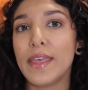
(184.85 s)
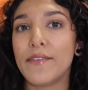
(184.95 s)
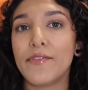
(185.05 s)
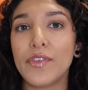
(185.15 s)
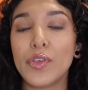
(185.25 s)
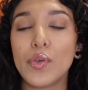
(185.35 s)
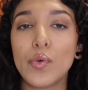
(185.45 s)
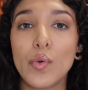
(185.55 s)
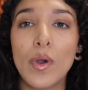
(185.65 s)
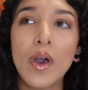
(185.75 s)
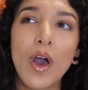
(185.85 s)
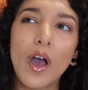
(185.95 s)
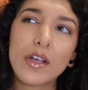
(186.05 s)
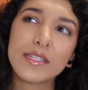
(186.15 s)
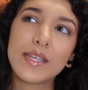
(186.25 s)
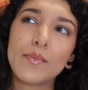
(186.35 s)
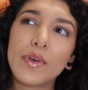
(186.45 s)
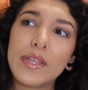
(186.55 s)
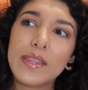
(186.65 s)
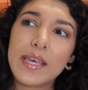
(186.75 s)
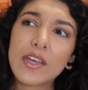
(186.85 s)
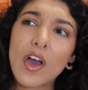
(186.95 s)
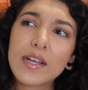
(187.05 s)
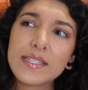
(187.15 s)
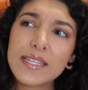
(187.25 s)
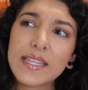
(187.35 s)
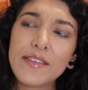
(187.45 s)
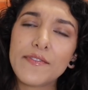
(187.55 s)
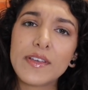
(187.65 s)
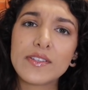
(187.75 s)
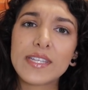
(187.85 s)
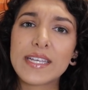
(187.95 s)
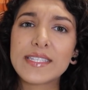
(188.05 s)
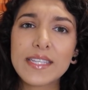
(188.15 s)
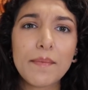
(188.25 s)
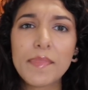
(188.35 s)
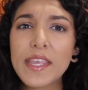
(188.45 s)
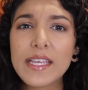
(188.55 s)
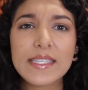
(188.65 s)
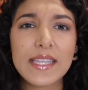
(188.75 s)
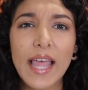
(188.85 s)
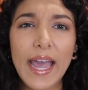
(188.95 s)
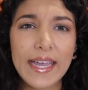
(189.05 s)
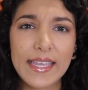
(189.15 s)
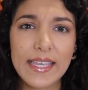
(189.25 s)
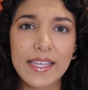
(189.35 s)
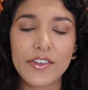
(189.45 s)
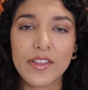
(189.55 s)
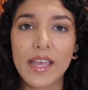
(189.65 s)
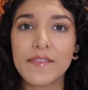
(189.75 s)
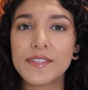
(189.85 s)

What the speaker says: If you are someone that constantly feels like something is lacking in your life,